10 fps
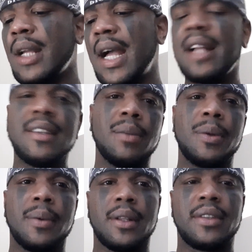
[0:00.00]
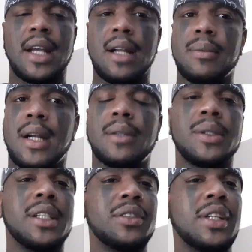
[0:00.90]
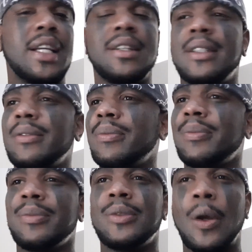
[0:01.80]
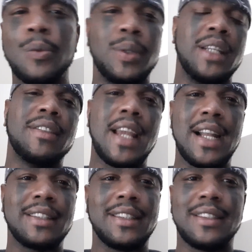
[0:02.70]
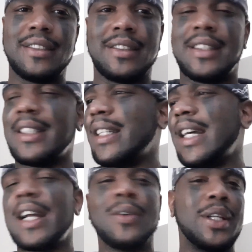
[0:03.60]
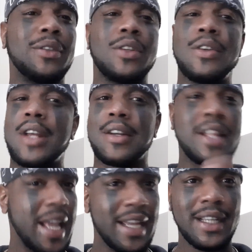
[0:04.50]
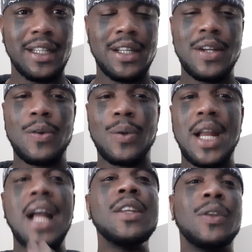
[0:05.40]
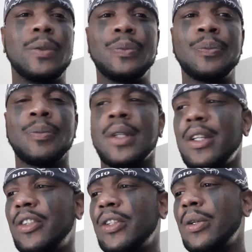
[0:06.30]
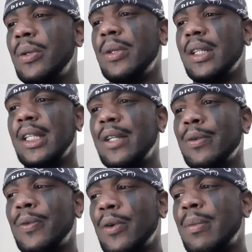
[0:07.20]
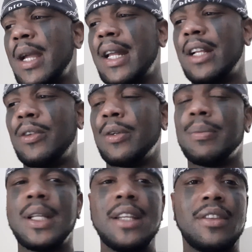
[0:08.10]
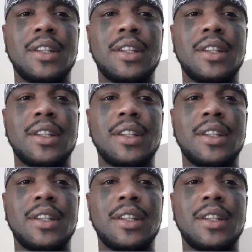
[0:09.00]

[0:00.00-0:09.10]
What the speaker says: I tell people all the time, I don't get into that. Don't pay taxes, and I don't get into none of that. What I do is show you the legal format that you can place